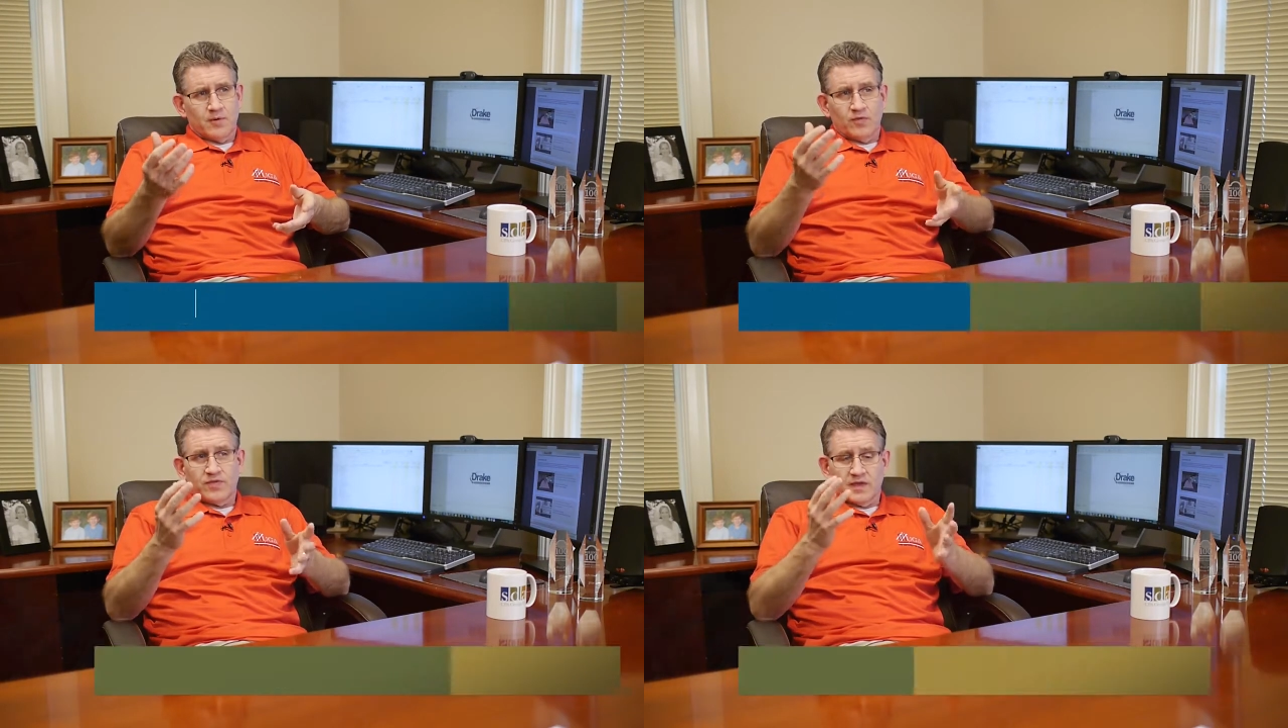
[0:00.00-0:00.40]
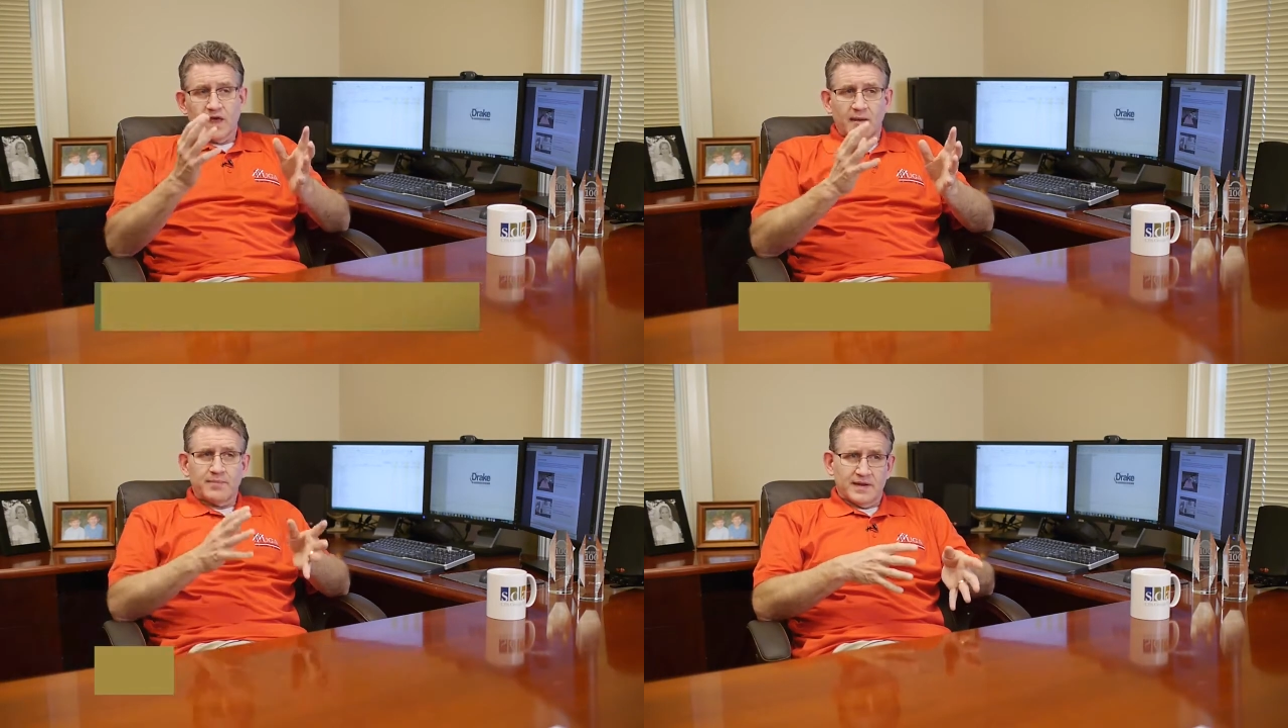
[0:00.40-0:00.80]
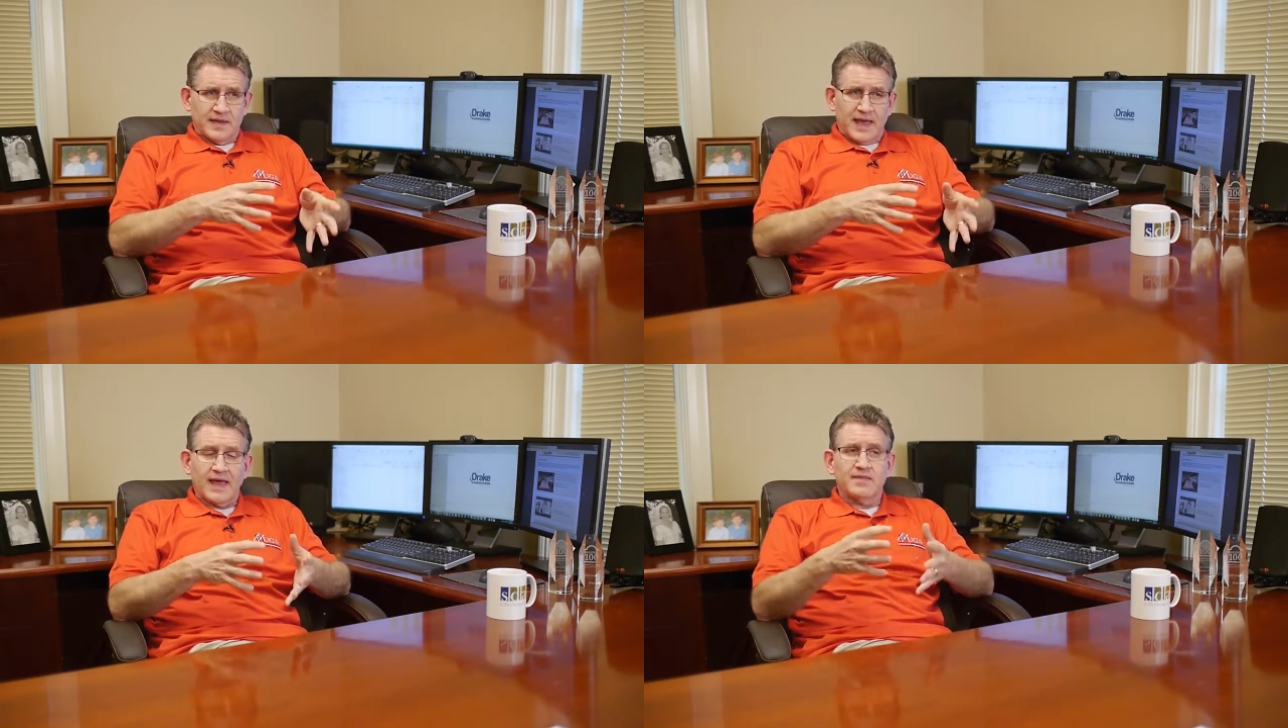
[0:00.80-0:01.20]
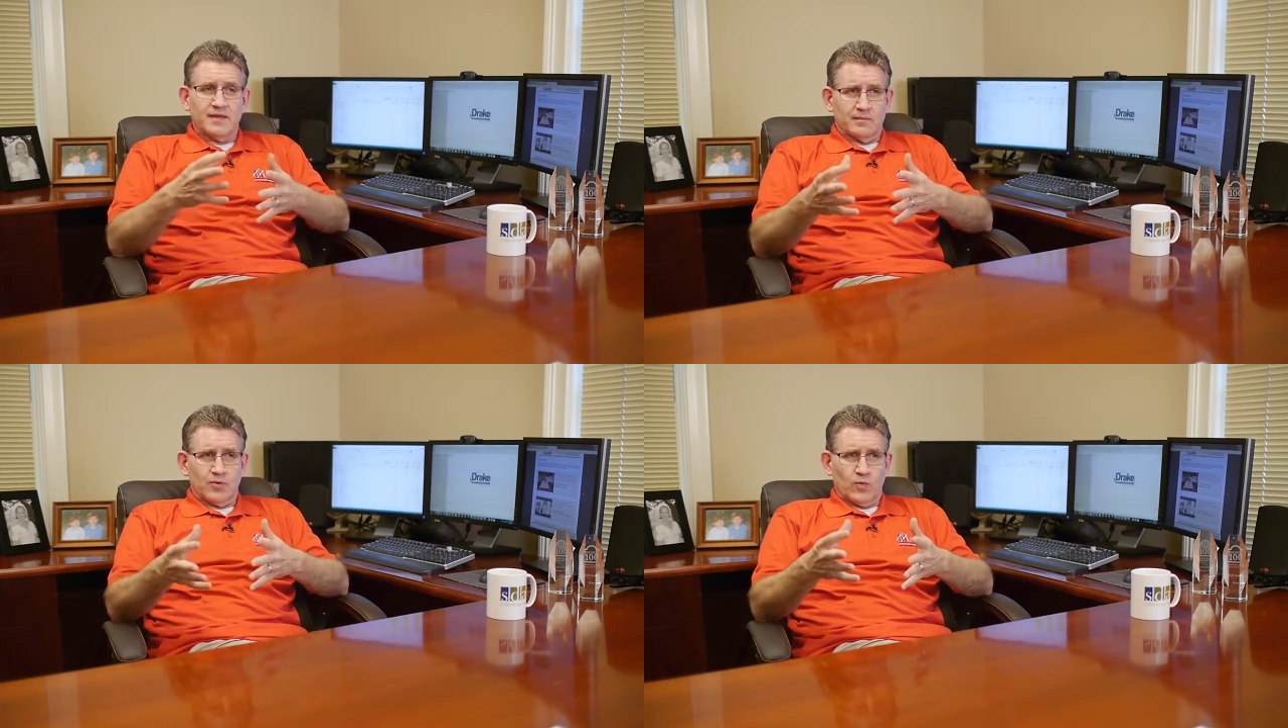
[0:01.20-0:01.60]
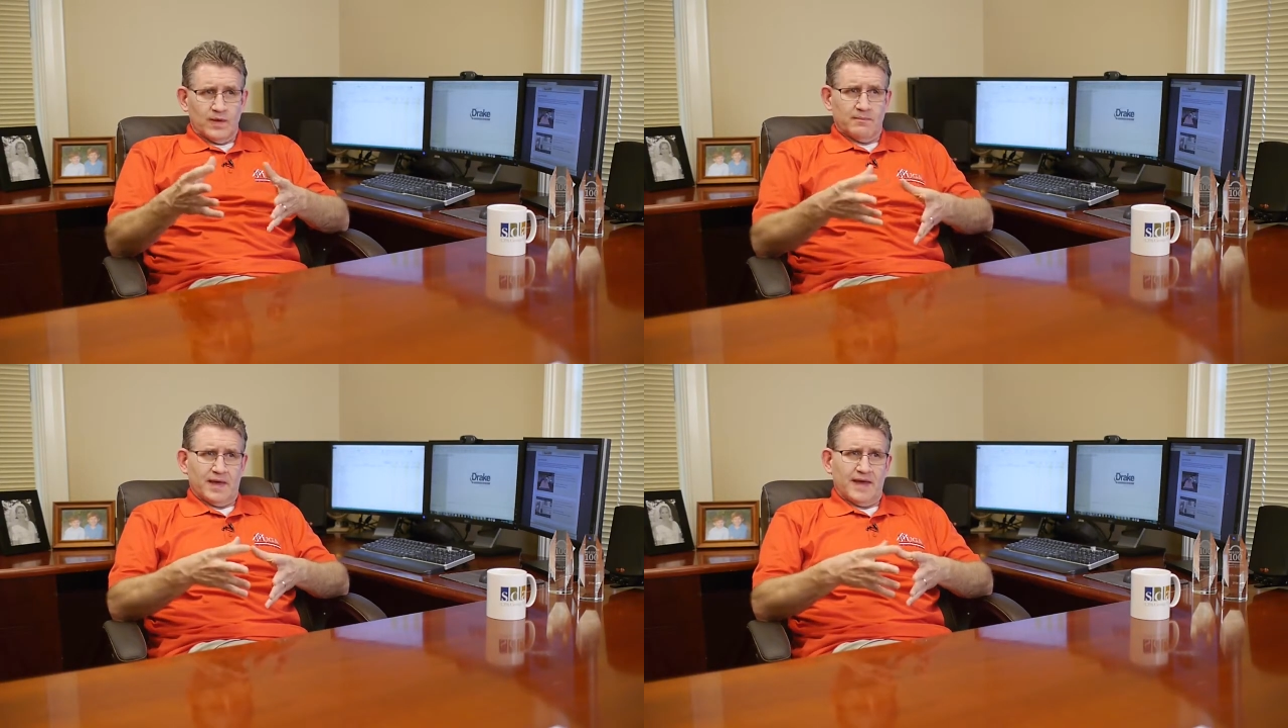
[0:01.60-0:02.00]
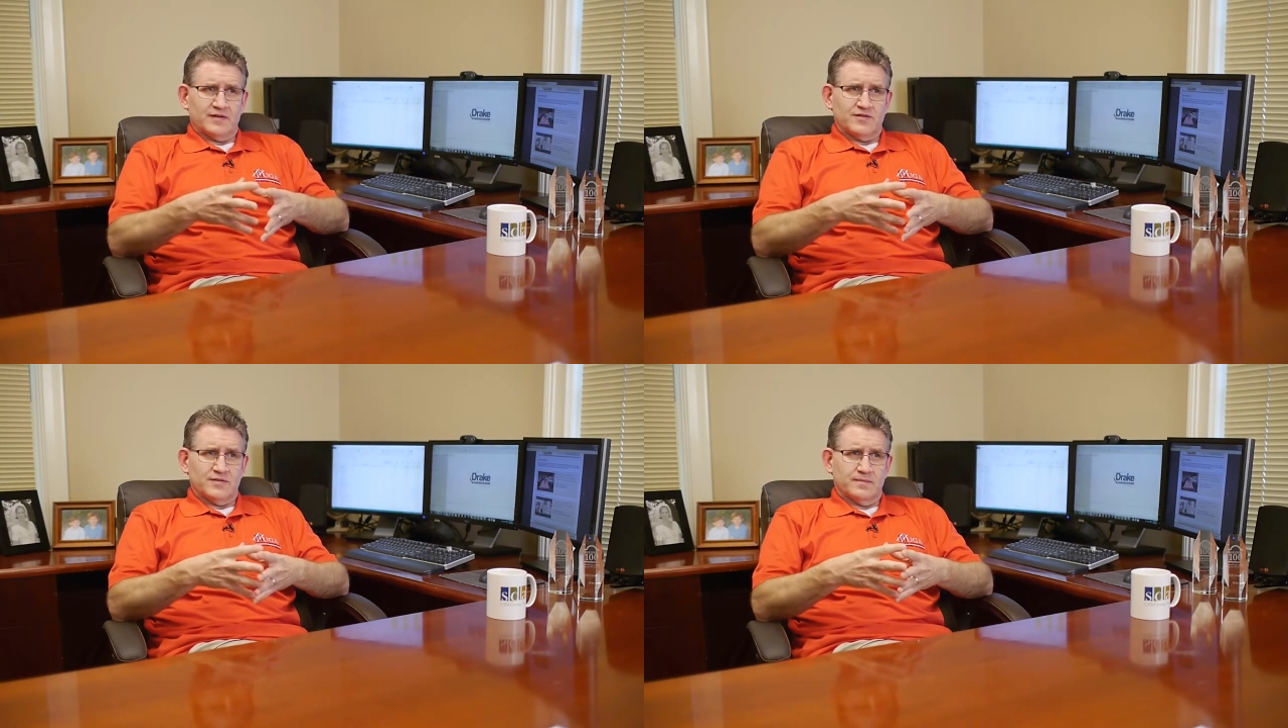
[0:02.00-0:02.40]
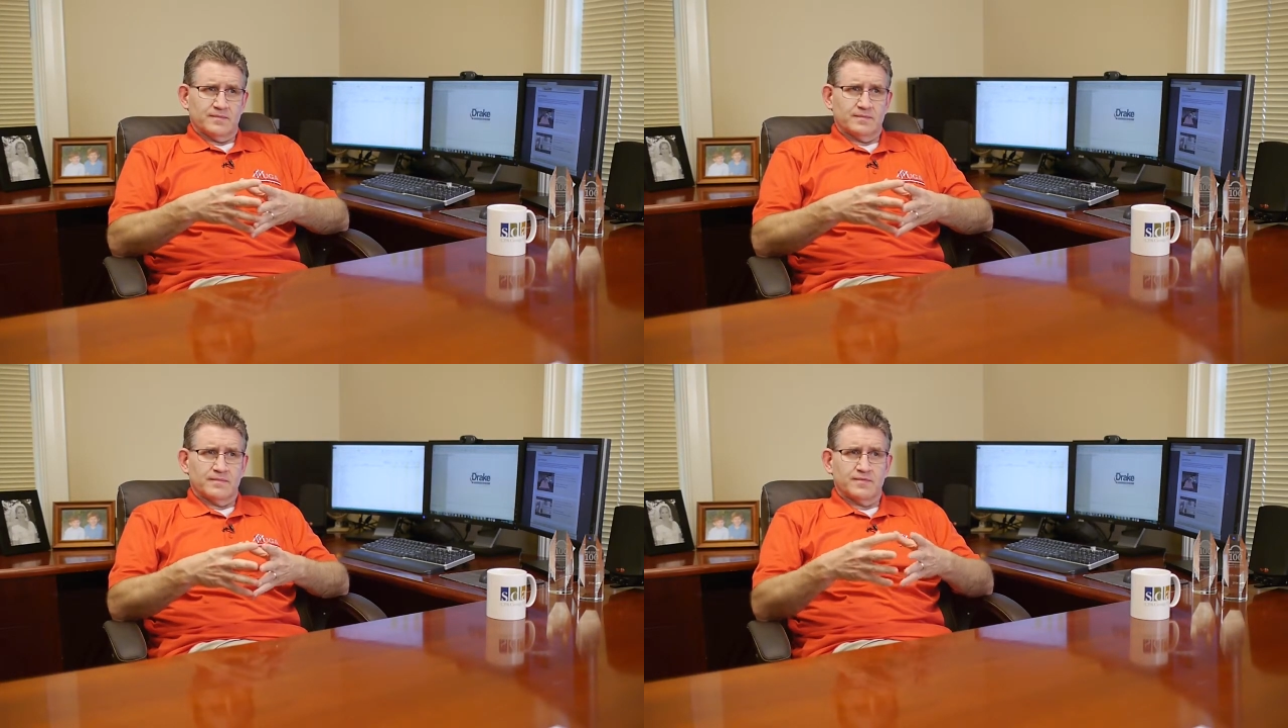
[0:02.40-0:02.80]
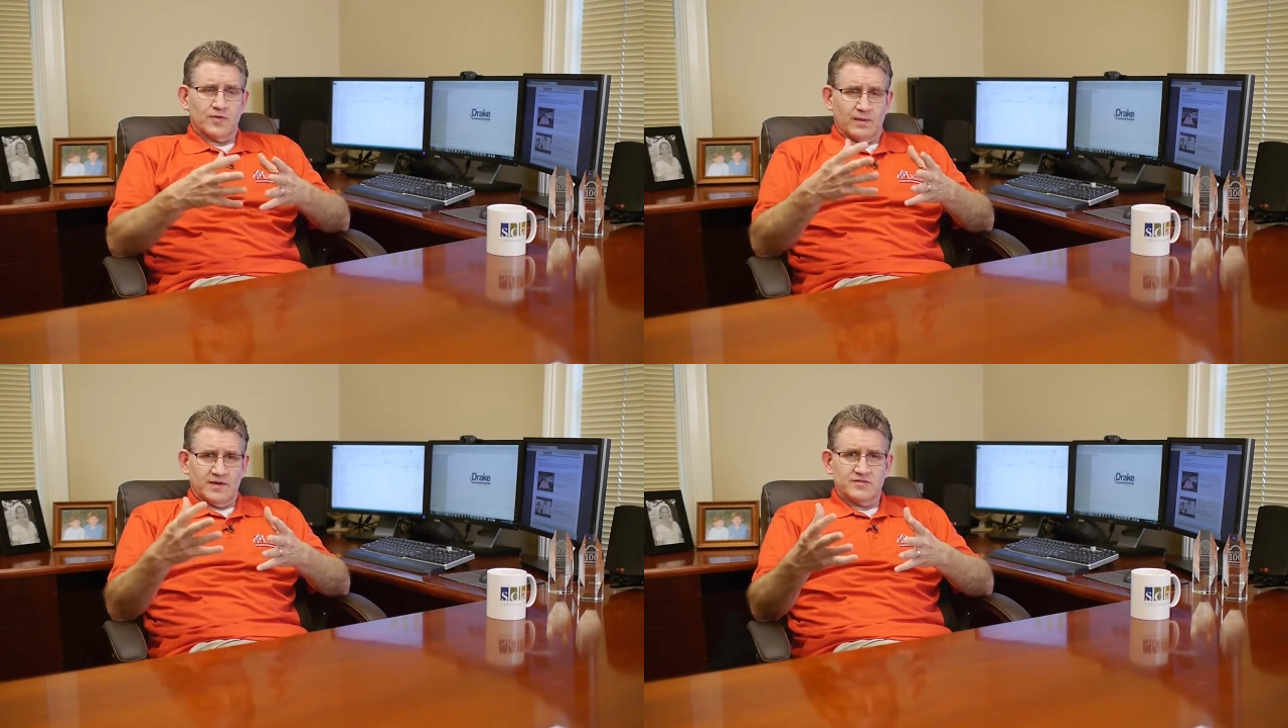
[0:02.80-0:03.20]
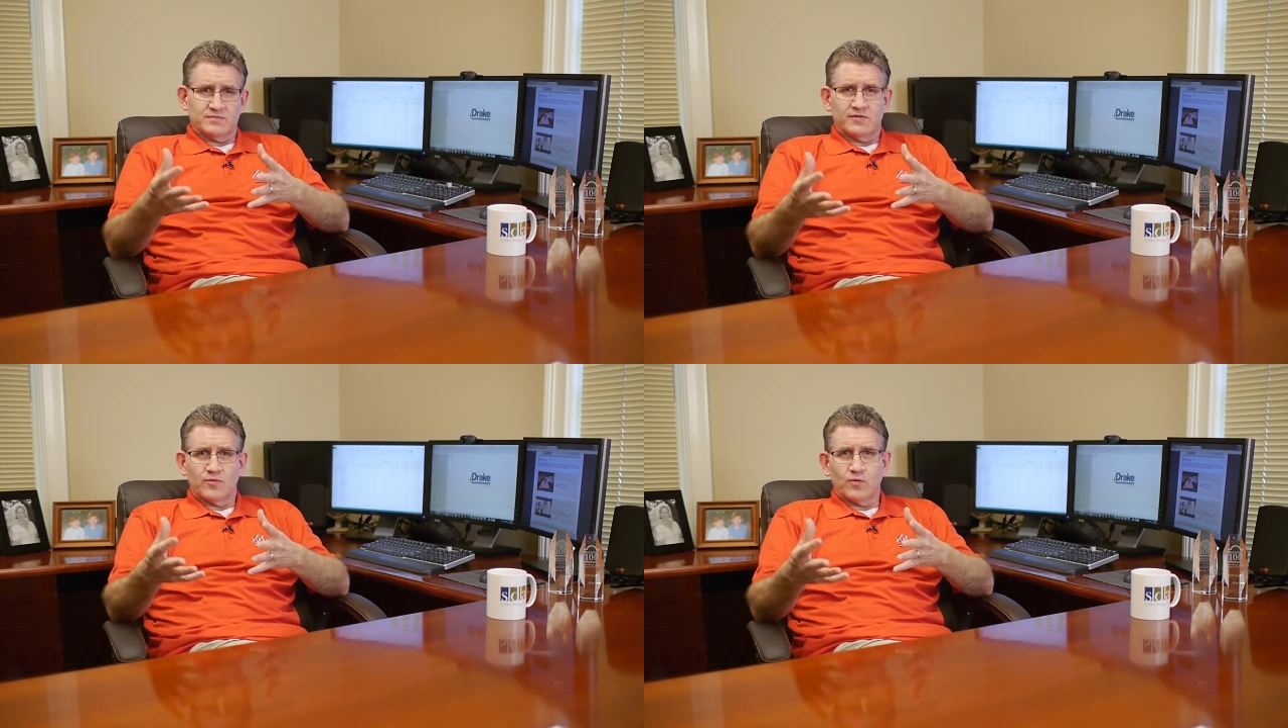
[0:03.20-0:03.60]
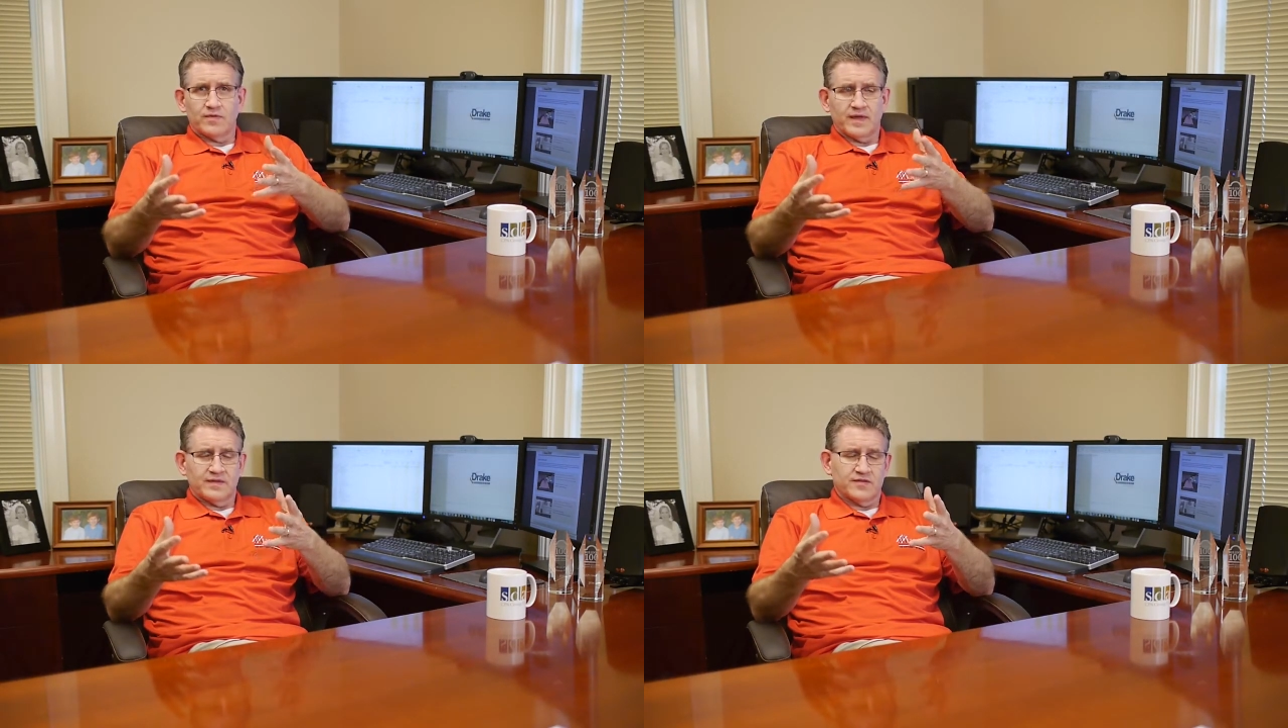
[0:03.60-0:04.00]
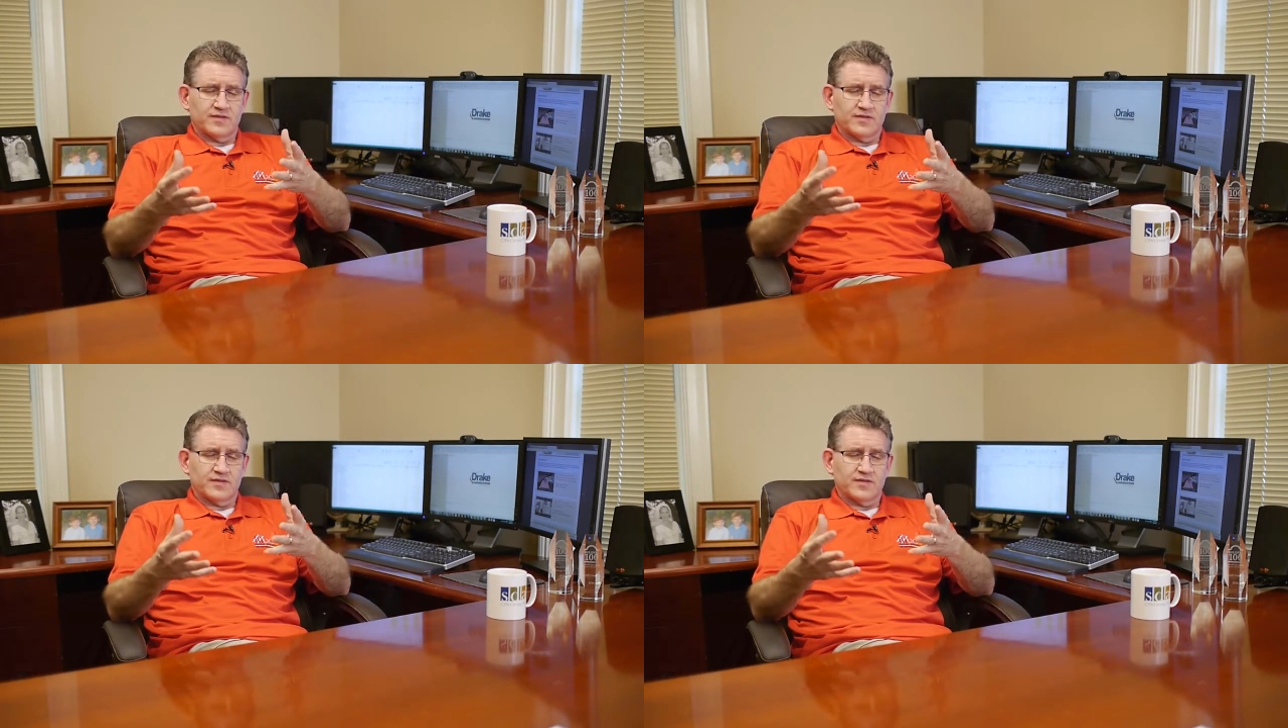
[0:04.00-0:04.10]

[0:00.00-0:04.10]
both the company and the employee match. So I mentioned before that